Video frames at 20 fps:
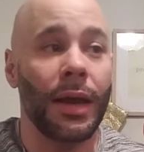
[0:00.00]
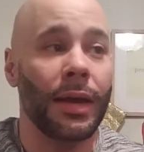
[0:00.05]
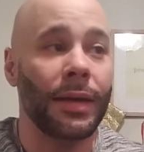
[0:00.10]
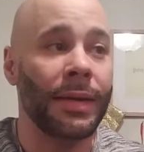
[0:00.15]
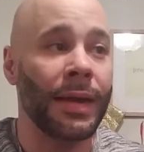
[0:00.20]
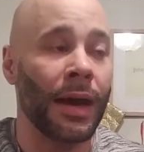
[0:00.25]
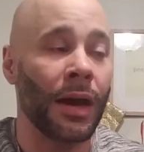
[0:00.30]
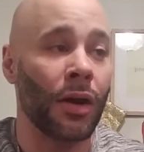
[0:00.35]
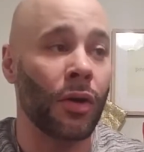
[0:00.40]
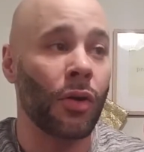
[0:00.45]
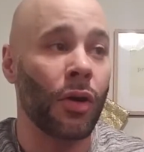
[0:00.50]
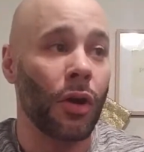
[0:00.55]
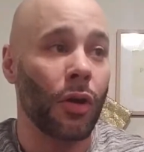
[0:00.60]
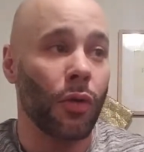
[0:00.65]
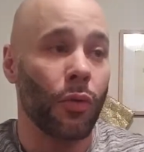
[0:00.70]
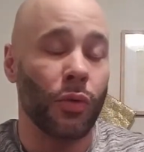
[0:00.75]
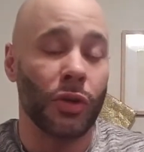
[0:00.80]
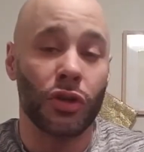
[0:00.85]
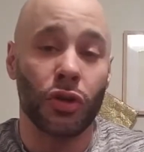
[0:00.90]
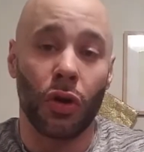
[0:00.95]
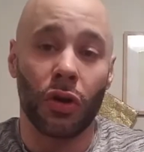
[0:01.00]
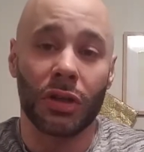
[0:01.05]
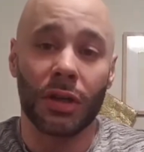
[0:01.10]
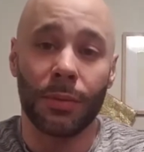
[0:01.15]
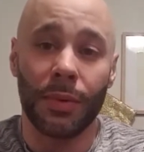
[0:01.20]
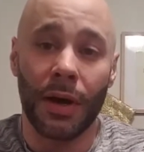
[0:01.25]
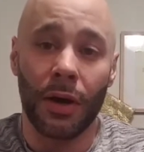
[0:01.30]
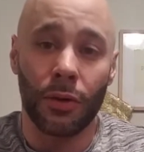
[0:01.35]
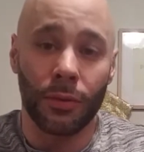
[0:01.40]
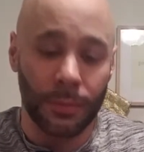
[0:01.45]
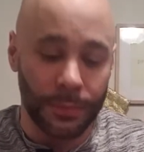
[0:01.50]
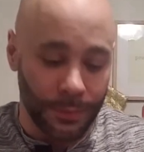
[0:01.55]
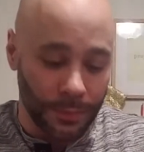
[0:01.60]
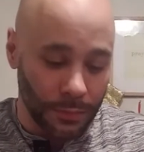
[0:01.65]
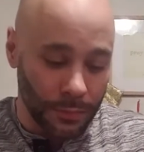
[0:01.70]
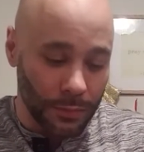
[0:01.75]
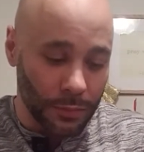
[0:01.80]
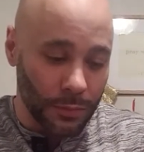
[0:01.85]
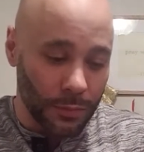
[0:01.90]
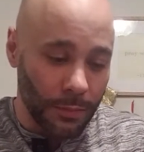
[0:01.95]
Now, we talked about
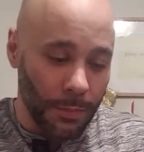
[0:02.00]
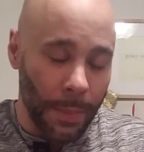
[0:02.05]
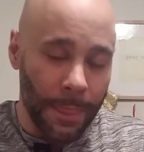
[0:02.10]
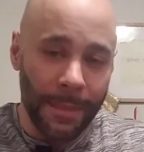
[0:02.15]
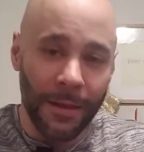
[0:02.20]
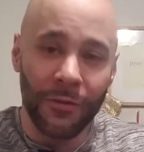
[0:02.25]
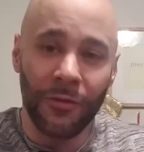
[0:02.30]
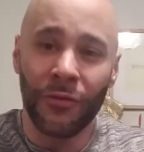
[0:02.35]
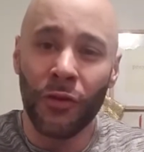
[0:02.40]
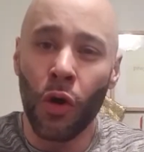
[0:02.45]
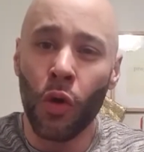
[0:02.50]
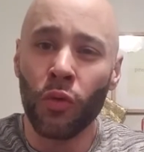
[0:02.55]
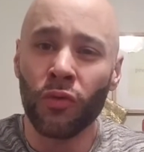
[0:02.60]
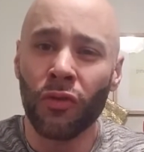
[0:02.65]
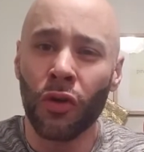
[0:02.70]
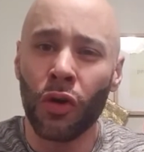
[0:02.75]
foam